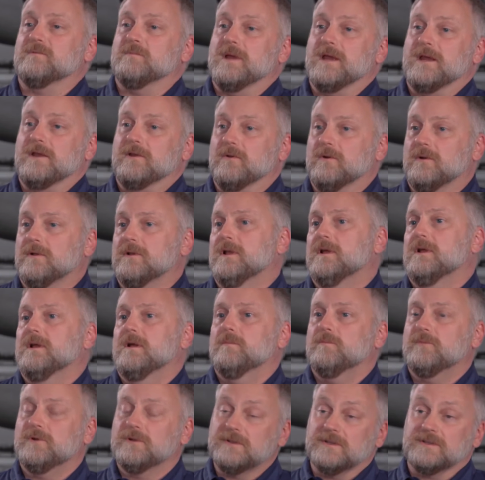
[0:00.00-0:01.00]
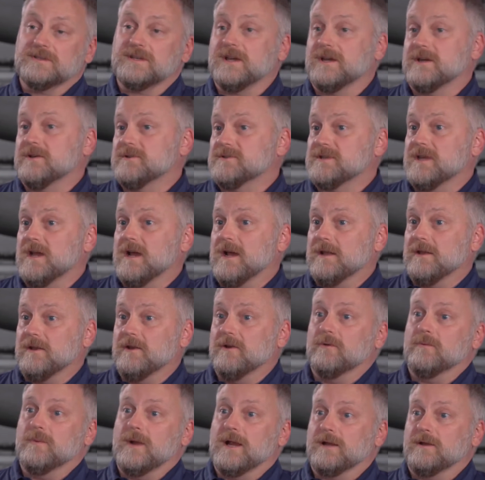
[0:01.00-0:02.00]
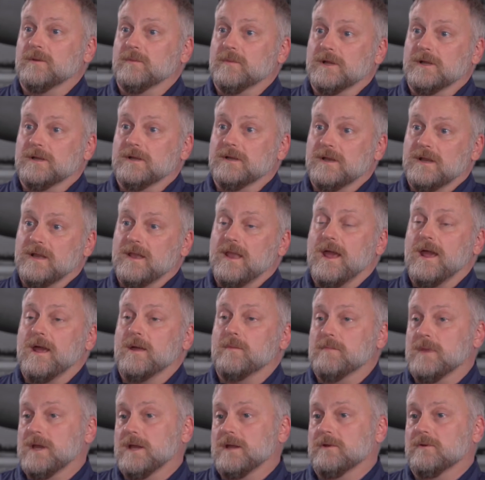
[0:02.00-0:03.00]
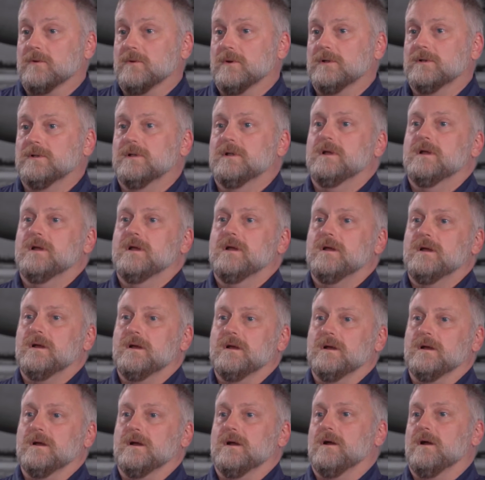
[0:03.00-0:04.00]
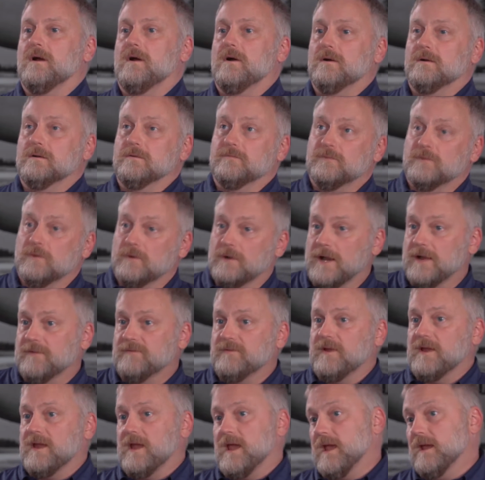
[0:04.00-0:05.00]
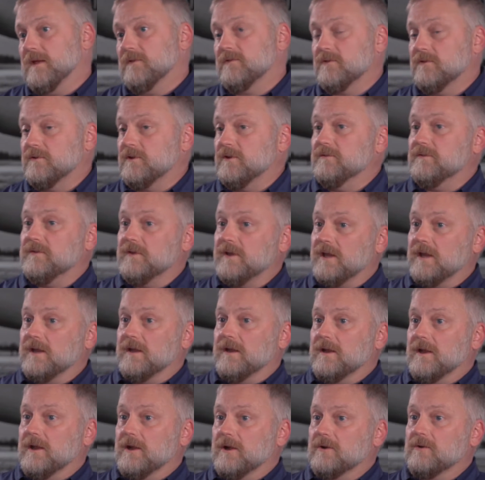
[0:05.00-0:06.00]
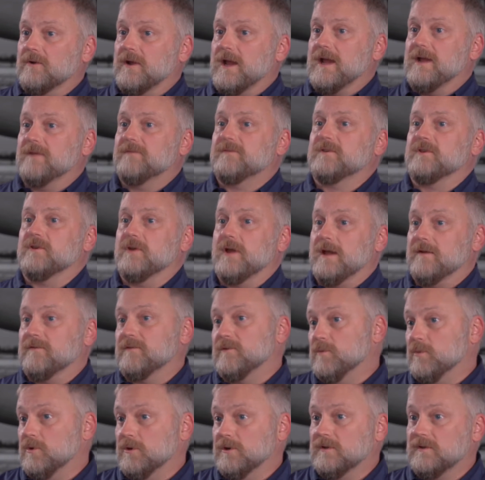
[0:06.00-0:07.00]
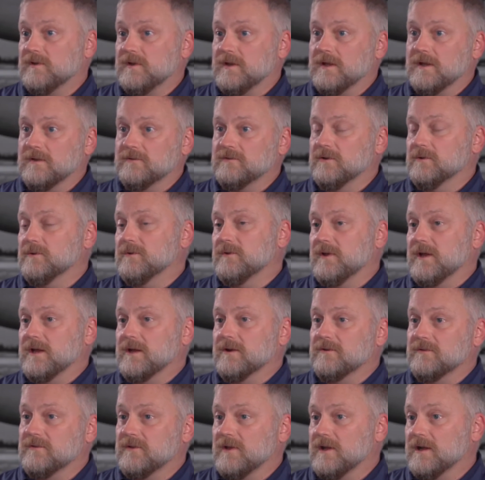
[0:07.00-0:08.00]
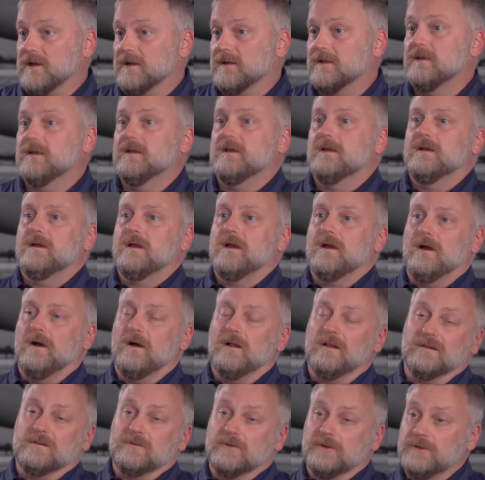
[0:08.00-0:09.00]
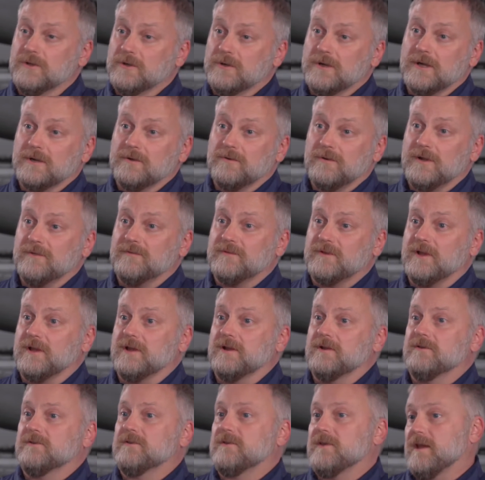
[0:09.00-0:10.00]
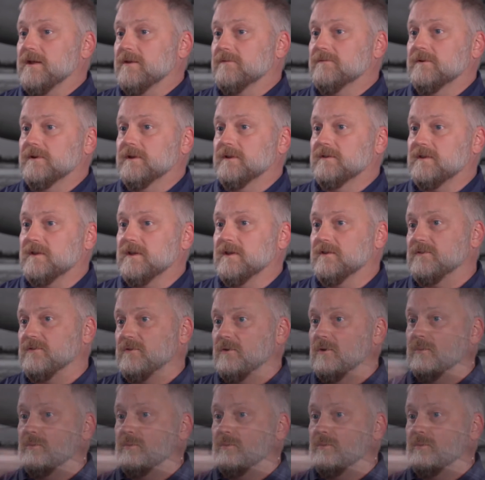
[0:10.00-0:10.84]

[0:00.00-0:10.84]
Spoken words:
manual. Put the tires on that are recommended in that manual. For FAA certificated aircraft, you have to put TSO tires on. All Goodyear aircraft tires have TSO